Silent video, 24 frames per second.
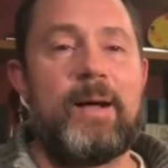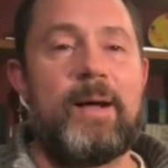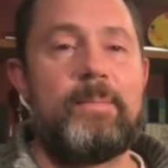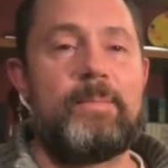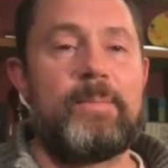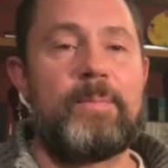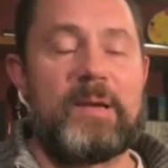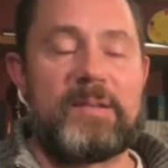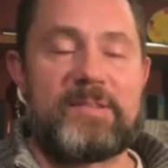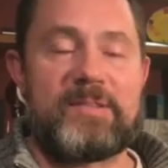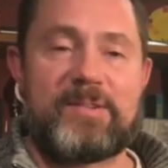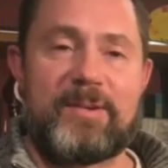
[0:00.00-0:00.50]

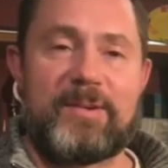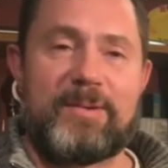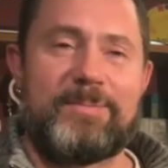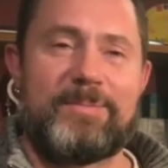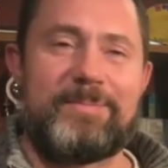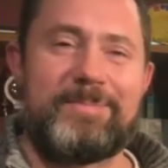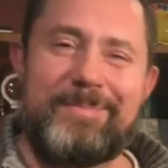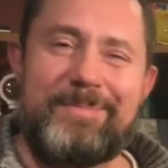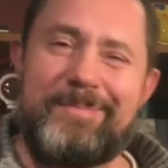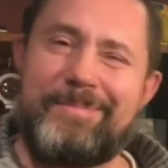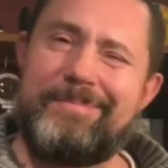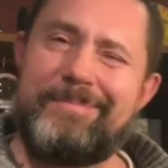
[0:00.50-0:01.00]
So
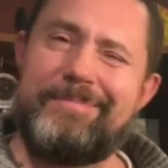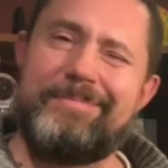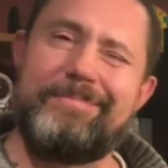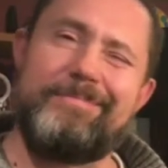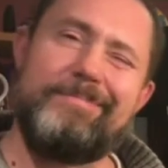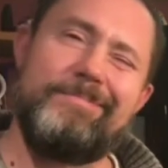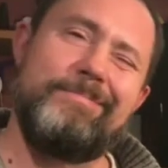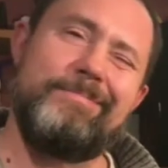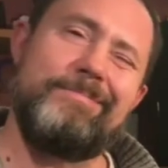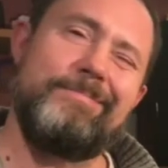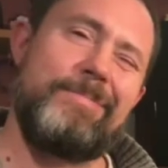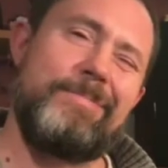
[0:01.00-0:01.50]

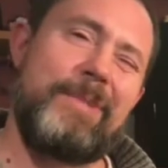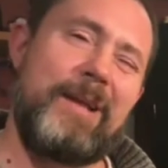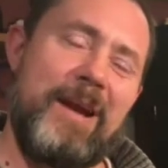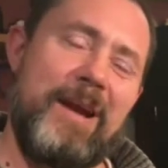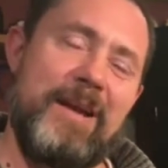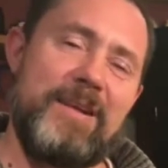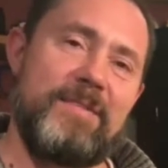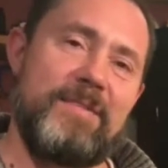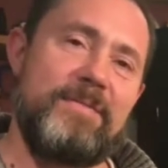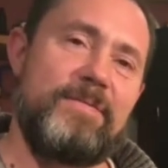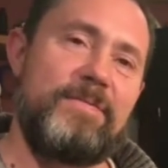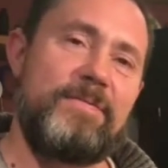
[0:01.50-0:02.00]

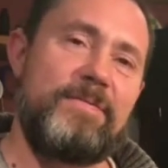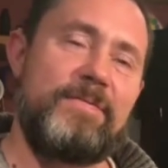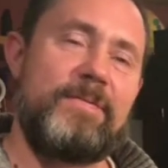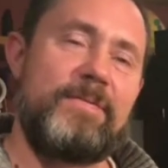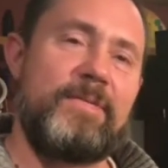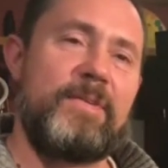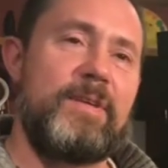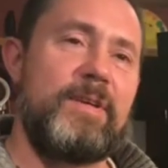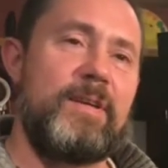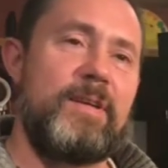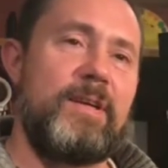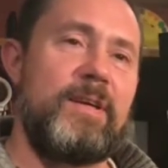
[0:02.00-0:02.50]
kind of,
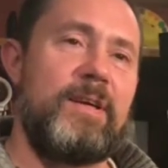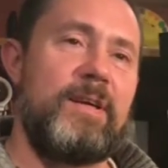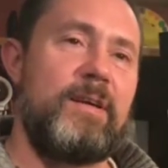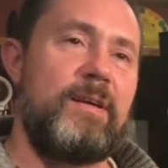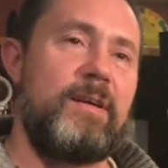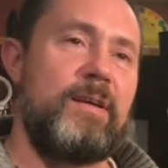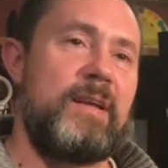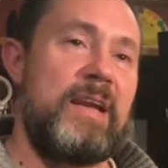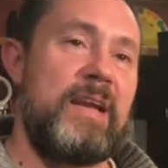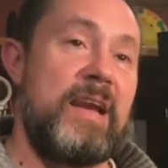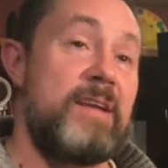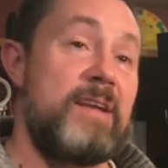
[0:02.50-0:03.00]

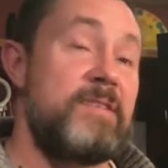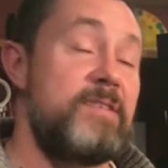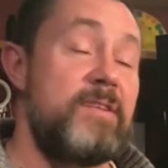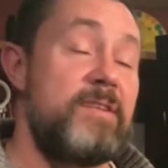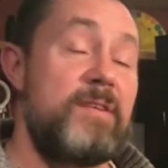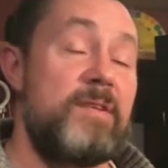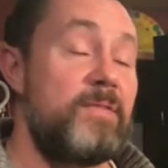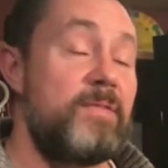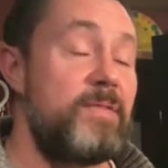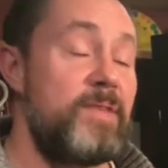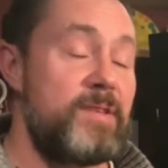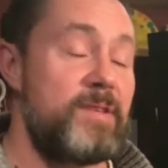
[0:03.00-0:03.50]
I don't know
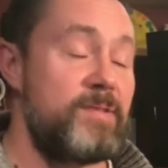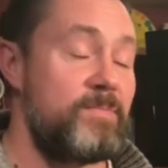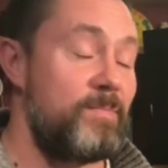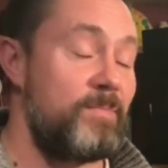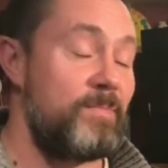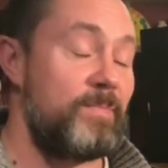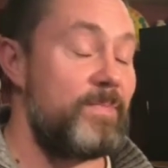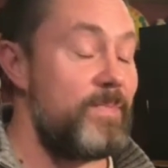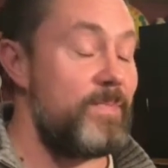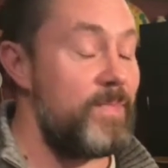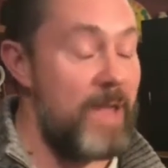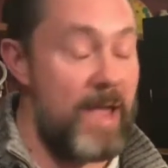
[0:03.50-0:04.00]
if this
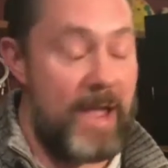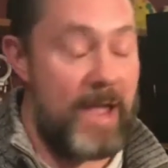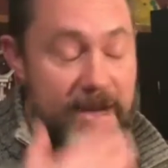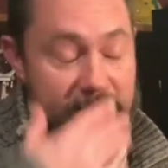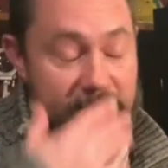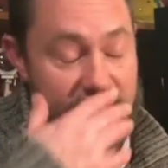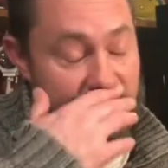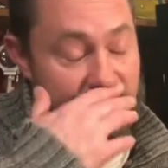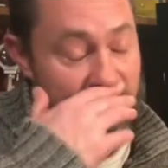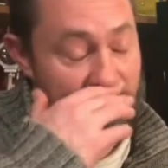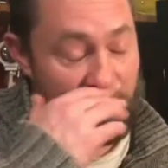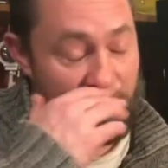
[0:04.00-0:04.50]

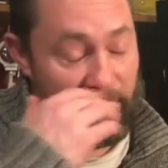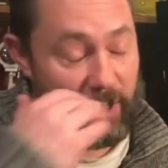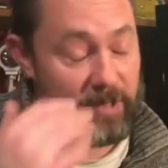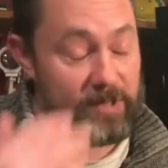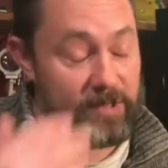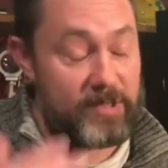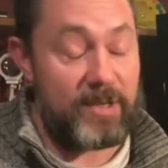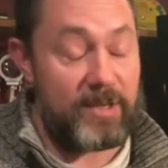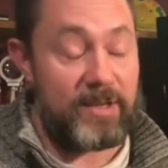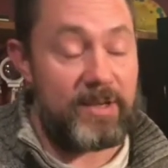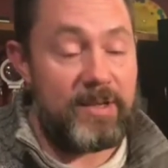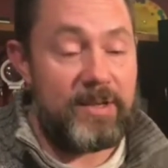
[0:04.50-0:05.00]
actually
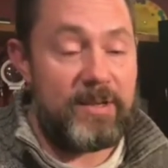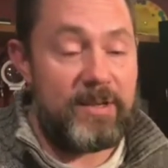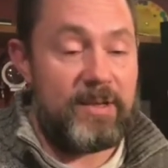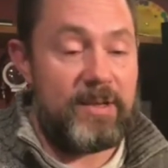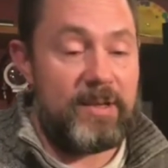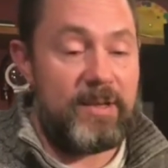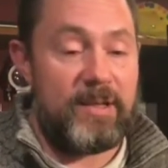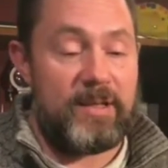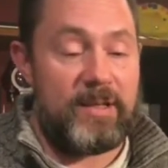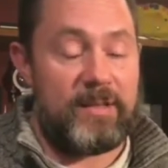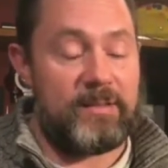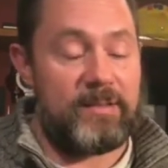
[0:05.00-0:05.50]
works.
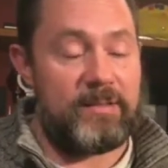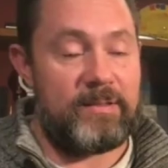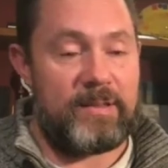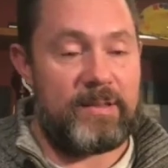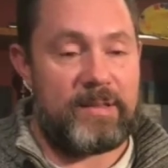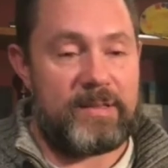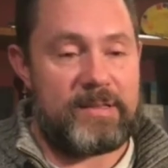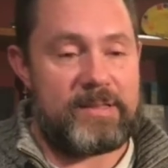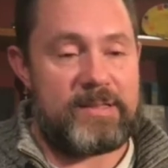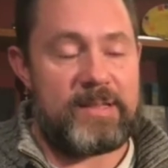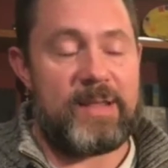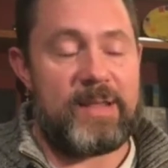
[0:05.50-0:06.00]

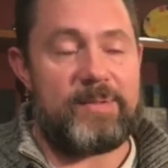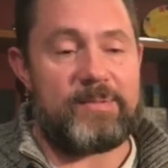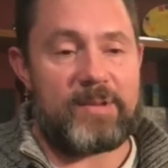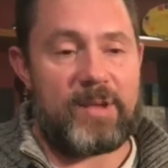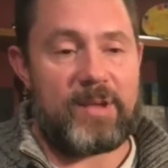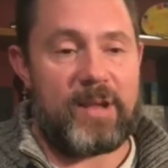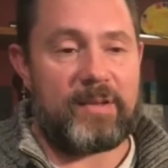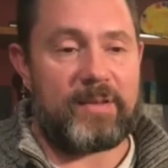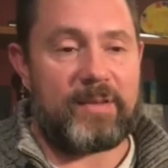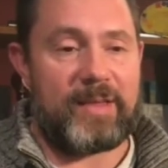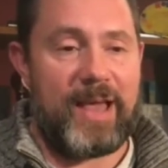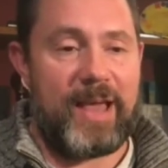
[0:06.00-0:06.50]
It seems kind
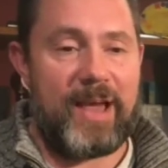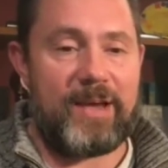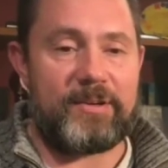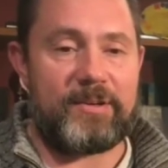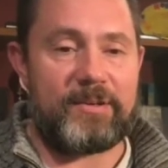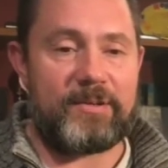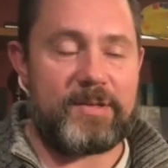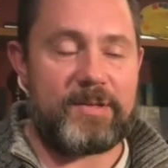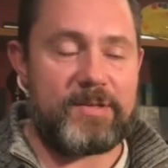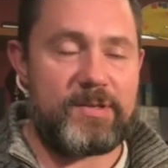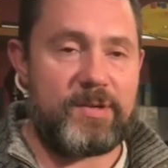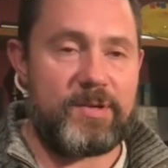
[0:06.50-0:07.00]
of
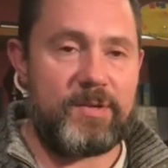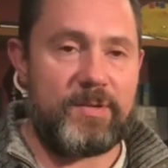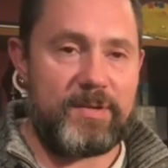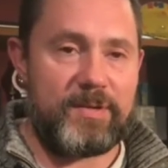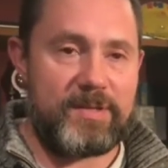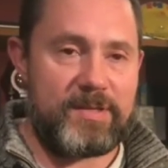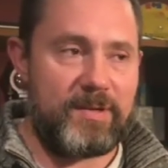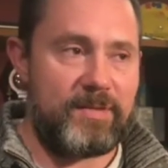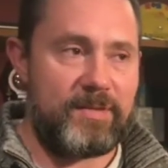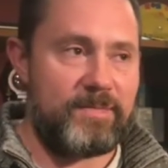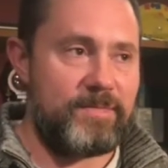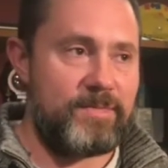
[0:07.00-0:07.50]

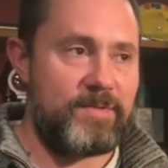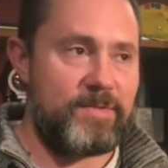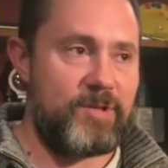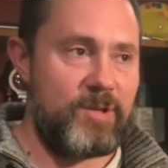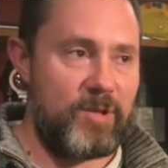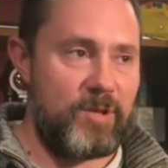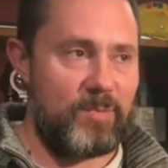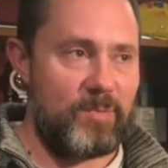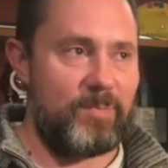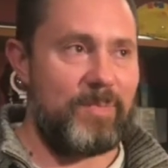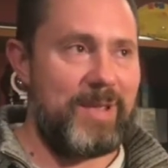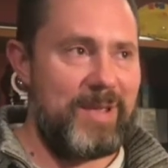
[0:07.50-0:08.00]
counterintuitive
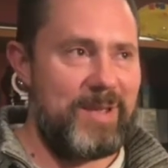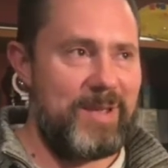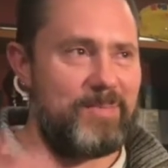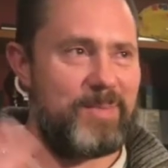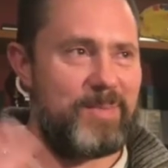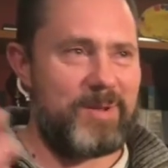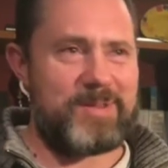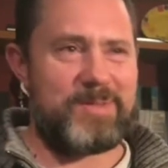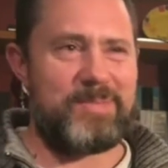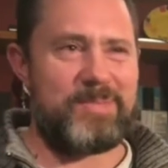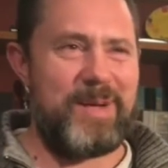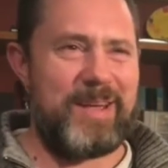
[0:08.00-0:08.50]
to me,
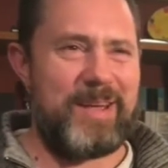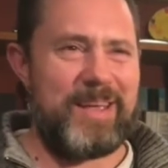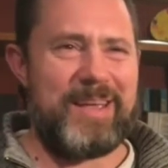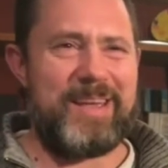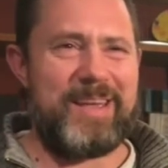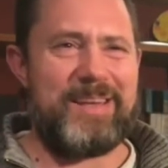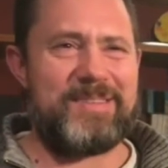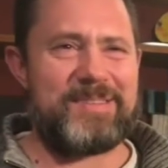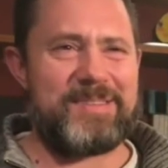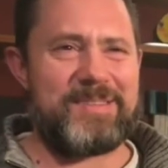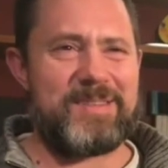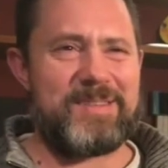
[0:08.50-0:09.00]
but to my
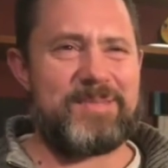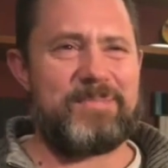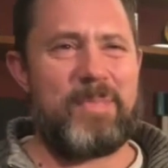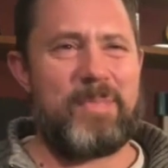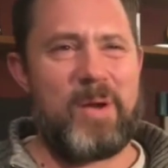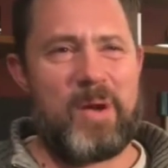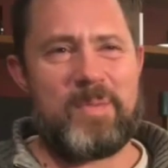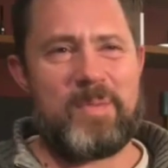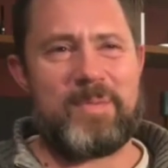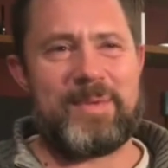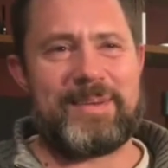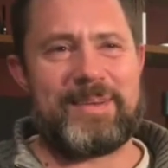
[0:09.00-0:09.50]
ears at the
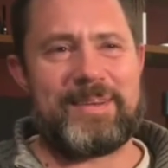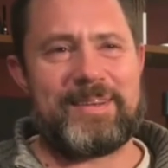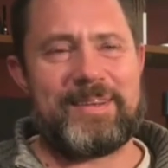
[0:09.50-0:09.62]
moment